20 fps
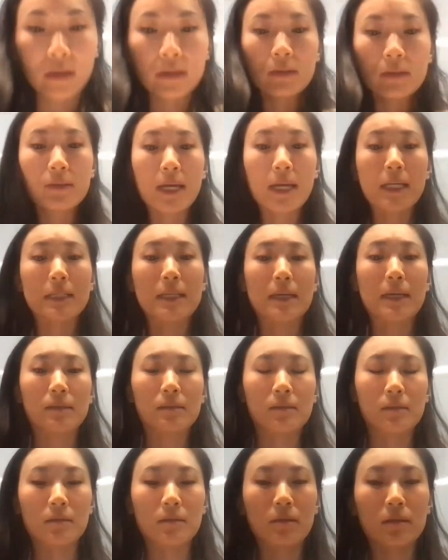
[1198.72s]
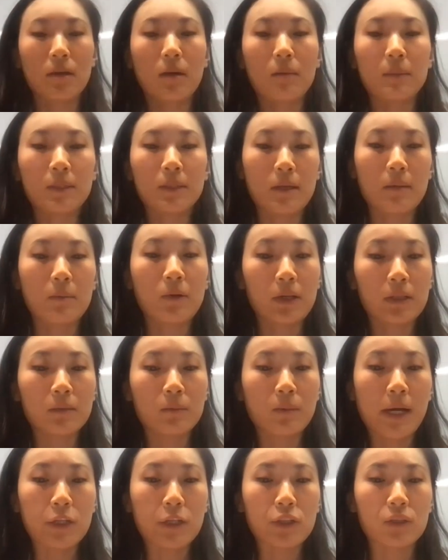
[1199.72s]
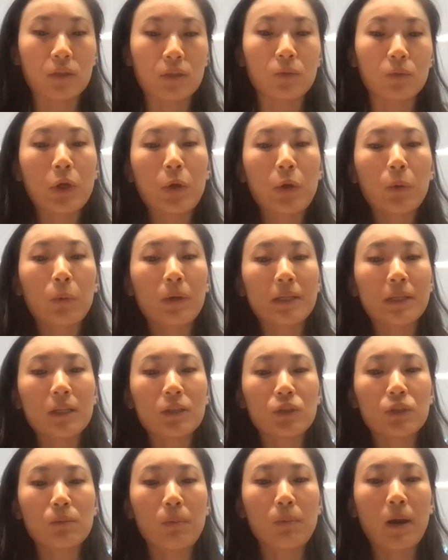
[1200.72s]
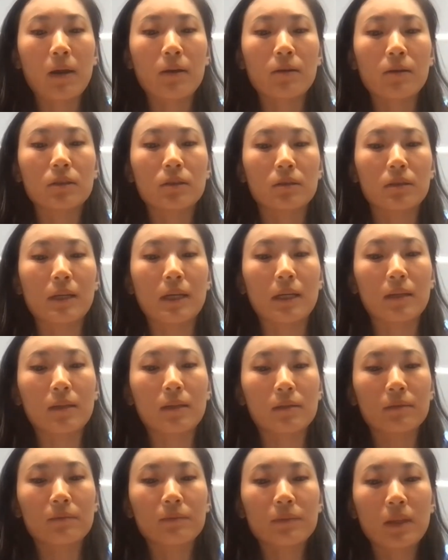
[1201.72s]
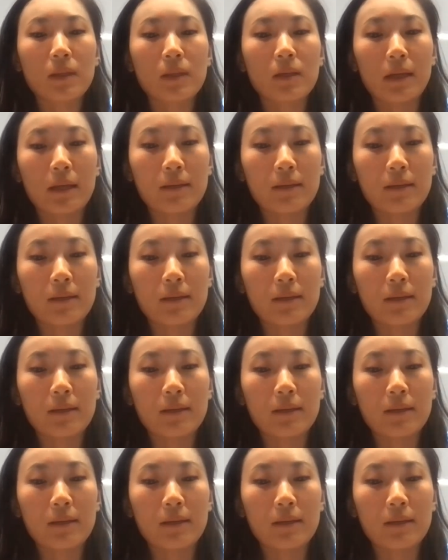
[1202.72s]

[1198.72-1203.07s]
united common table expression, we need to parse like the